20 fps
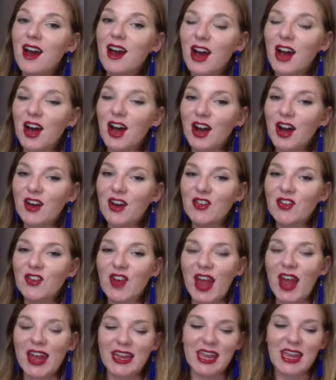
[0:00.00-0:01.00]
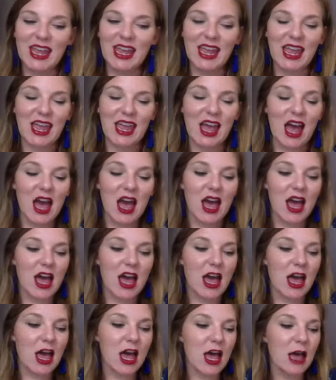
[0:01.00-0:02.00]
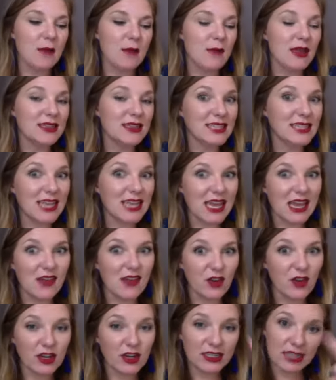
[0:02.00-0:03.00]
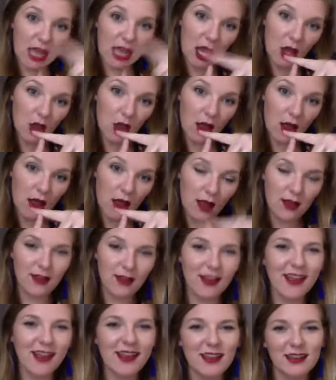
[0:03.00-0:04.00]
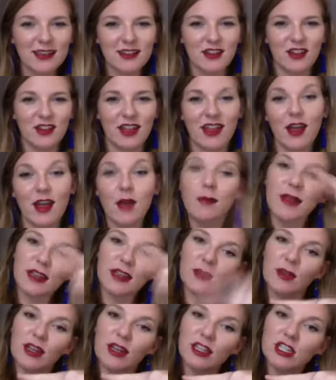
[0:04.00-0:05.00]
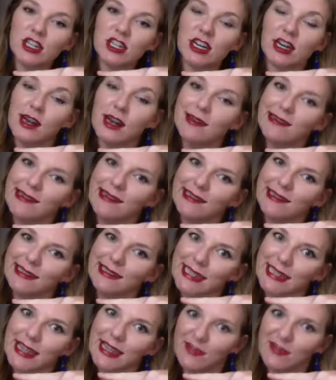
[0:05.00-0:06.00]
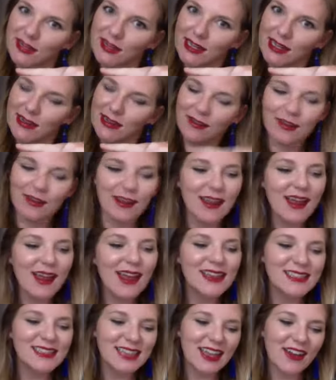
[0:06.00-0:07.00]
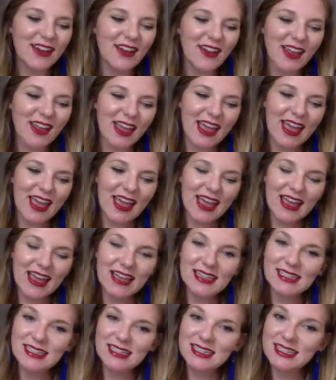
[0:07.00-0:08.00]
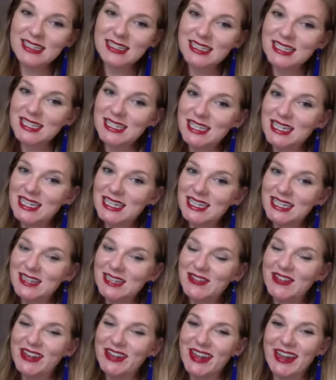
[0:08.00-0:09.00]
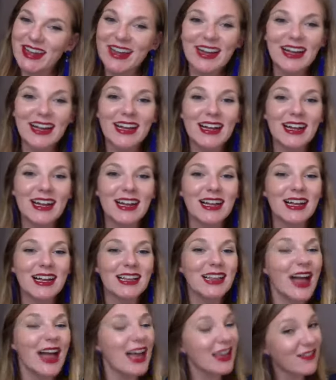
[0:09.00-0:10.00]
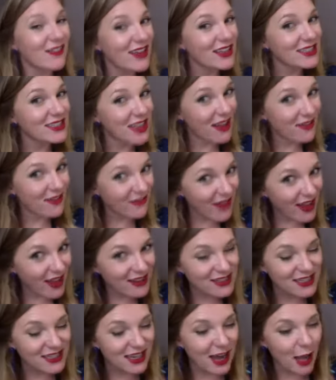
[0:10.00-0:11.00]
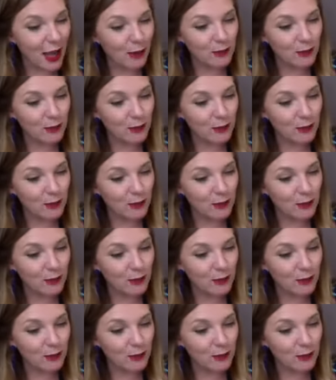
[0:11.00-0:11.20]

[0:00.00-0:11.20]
Alrighty, T for tingle. You like how I'm like doing a cheer? T for tingle. Tingle is, a lot of us have felt it, I'm